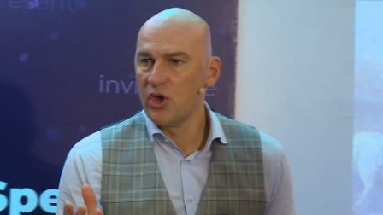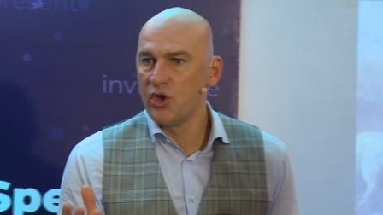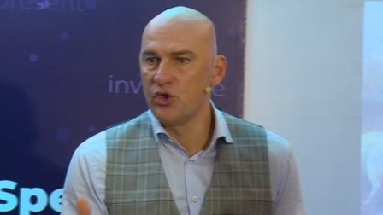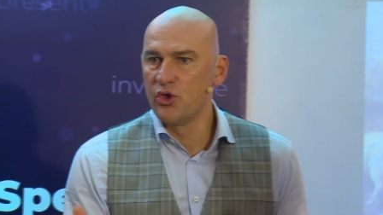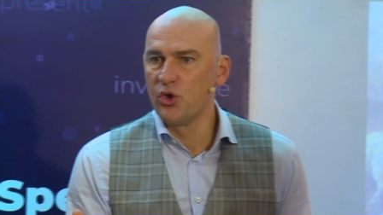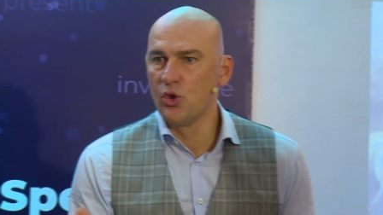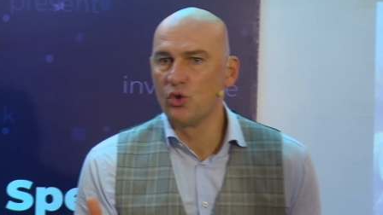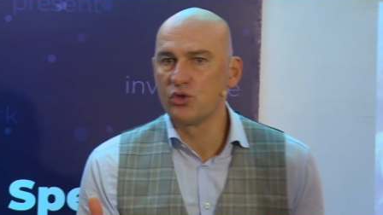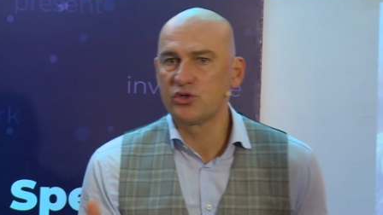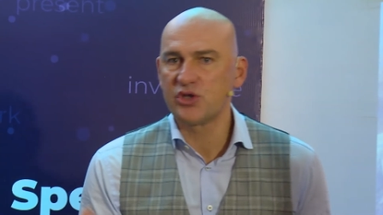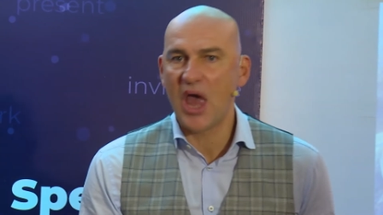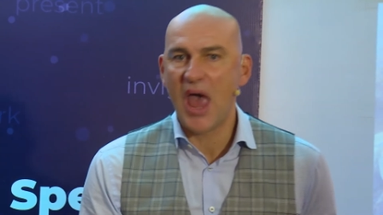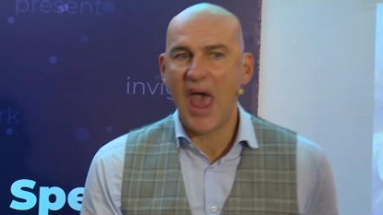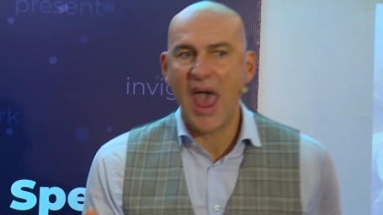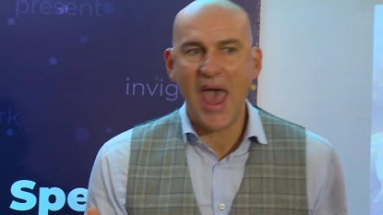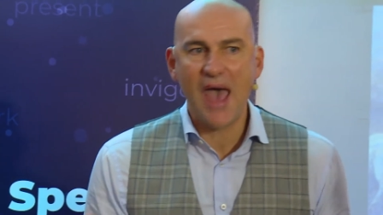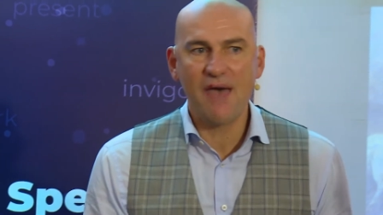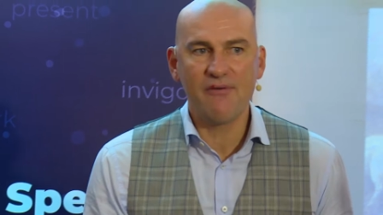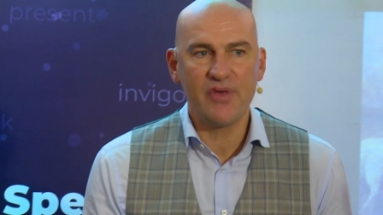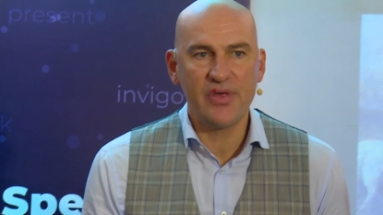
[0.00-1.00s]
Use
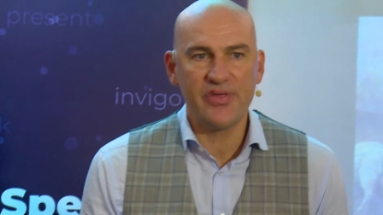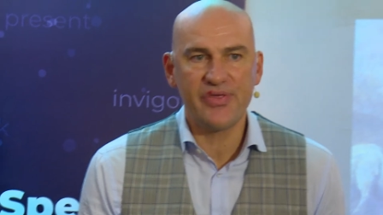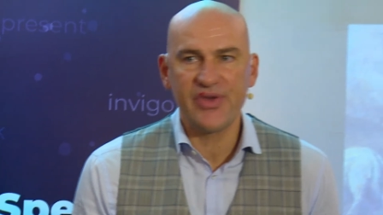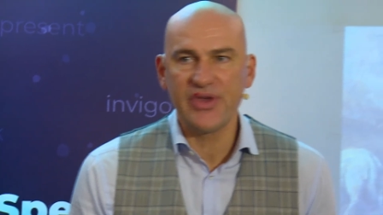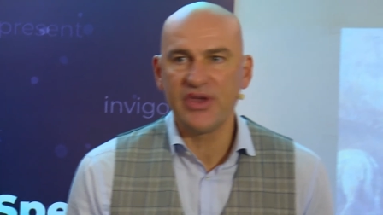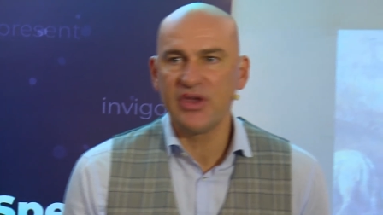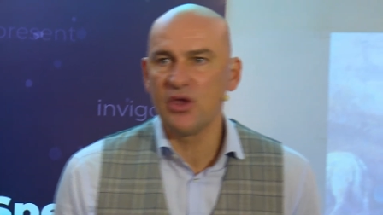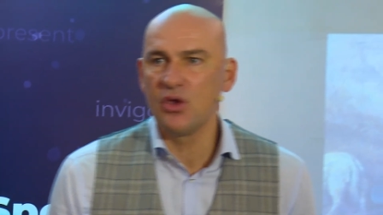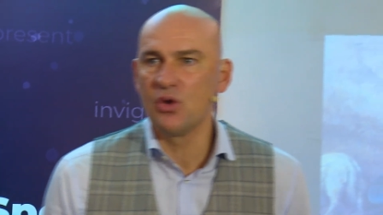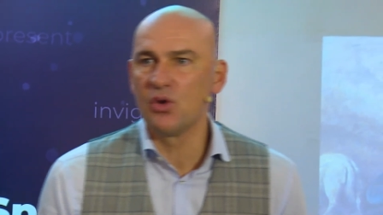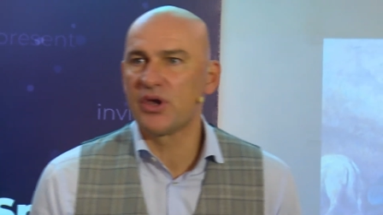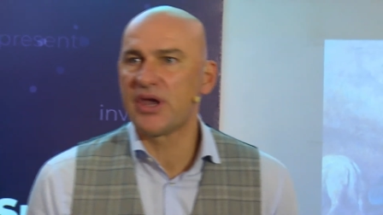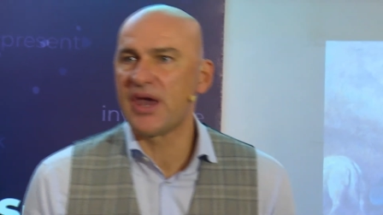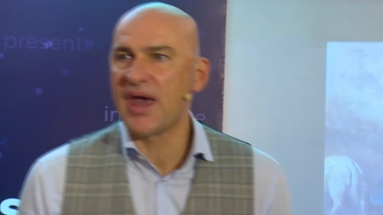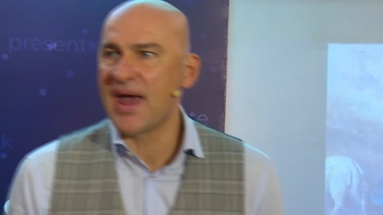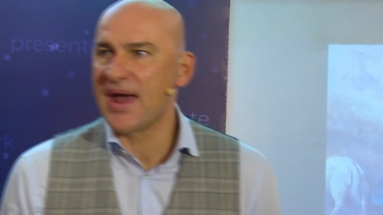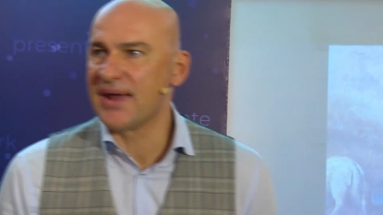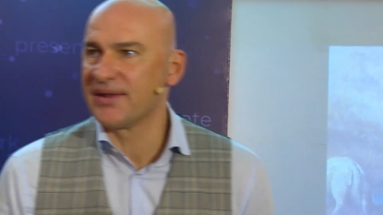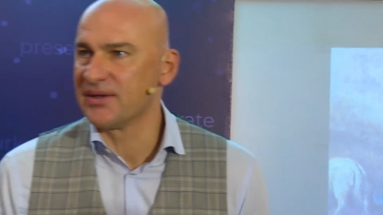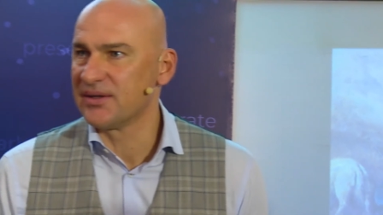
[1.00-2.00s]
everything you
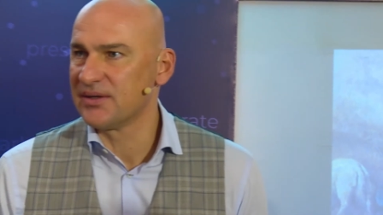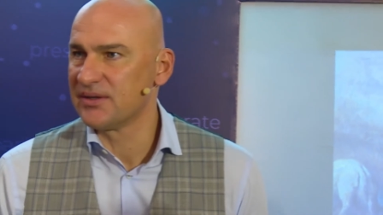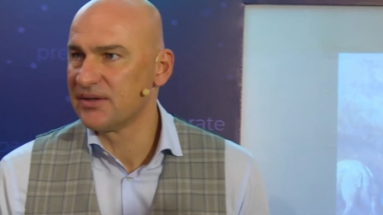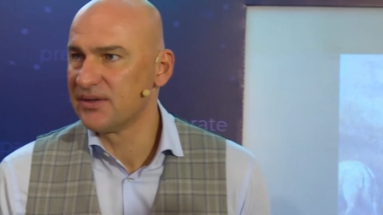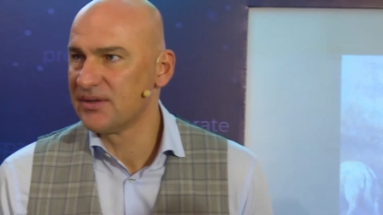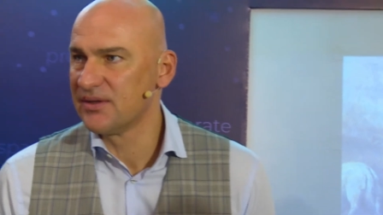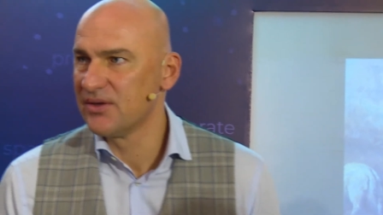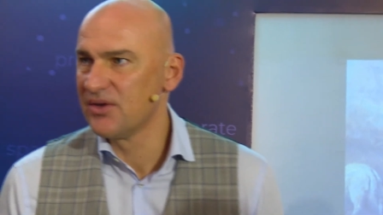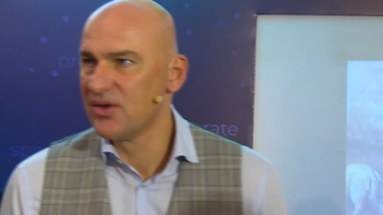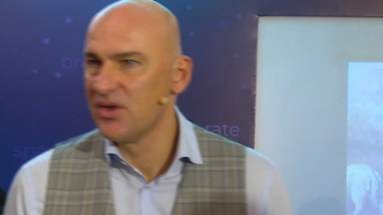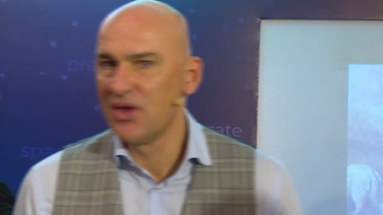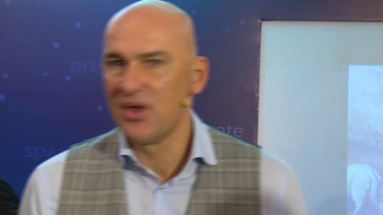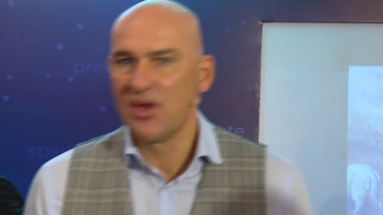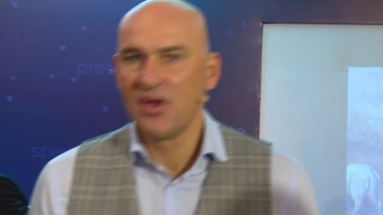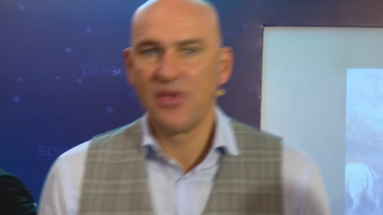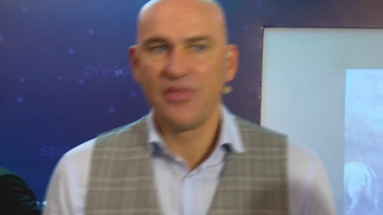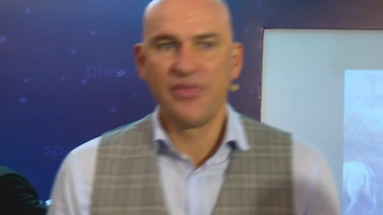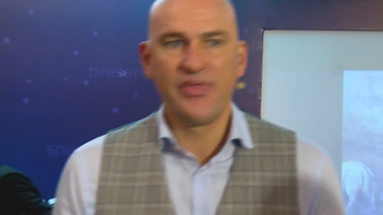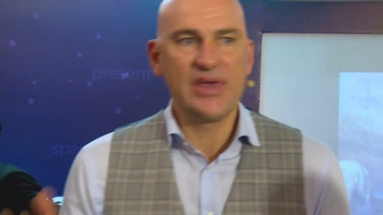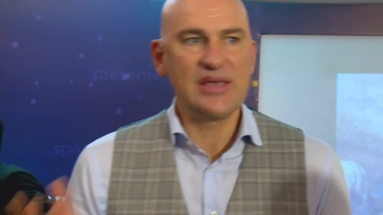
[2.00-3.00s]
can.
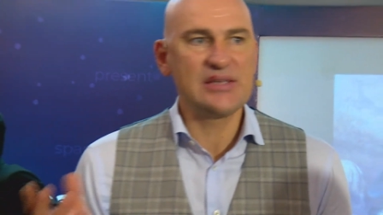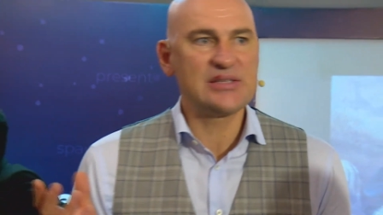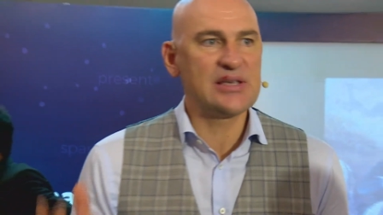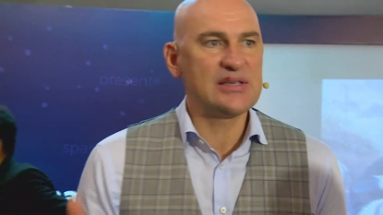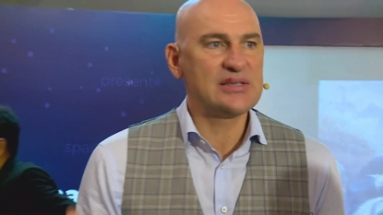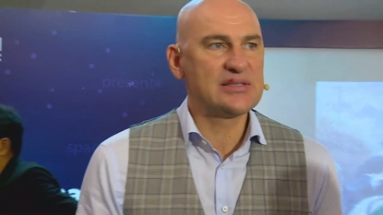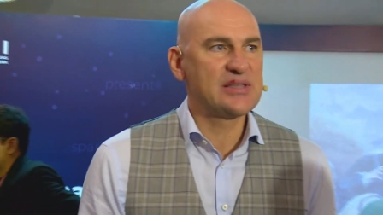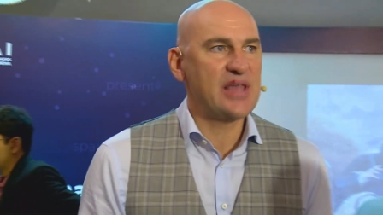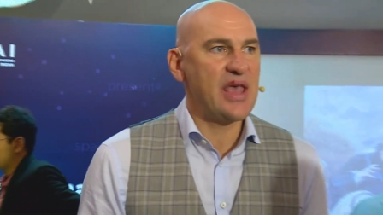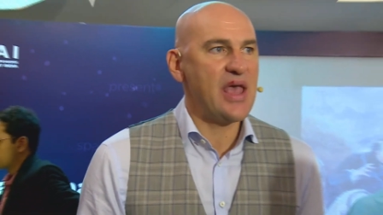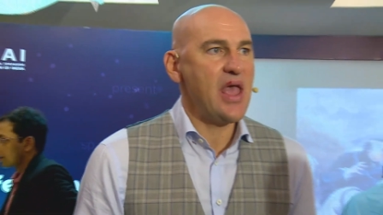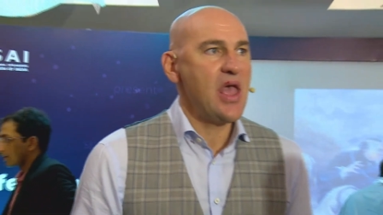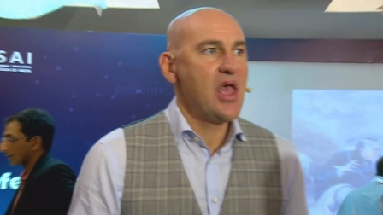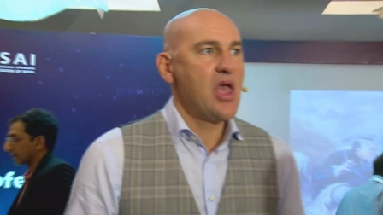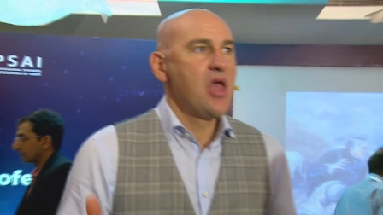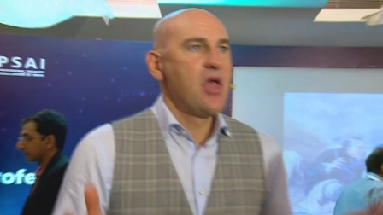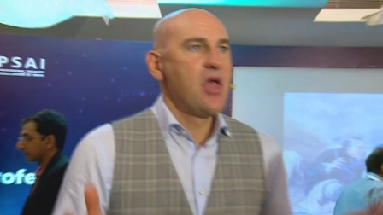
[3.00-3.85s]
This is the